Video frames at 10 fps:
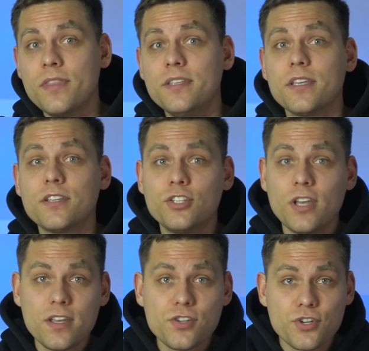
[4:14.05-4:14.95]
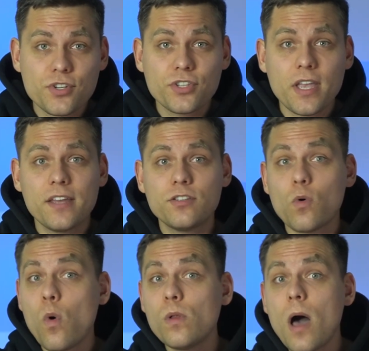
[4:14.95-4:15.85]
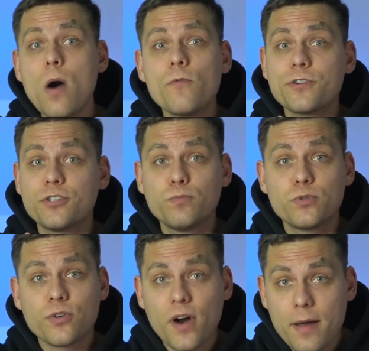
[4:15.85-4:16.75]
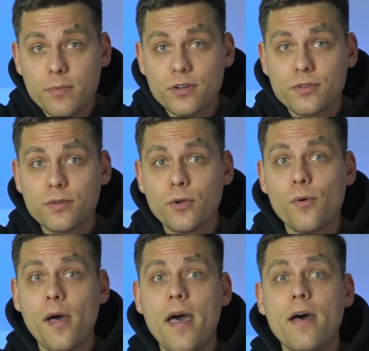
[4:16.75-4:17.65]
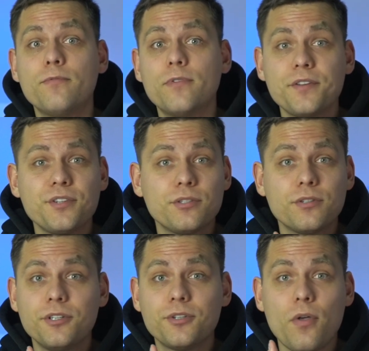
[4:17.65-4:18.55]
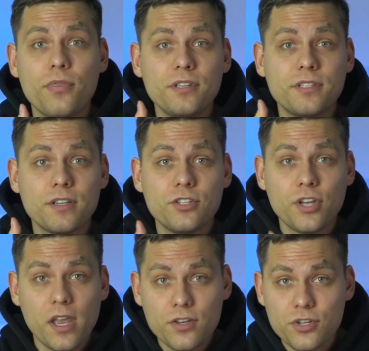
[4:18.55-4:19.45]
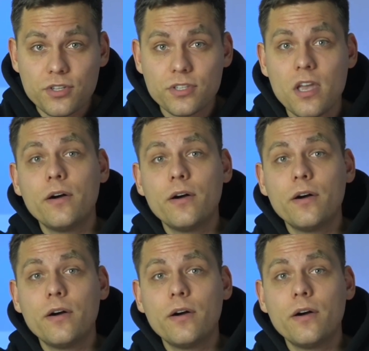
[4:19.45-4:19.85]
these exchanges and all our subscribers who have registered on these exchanges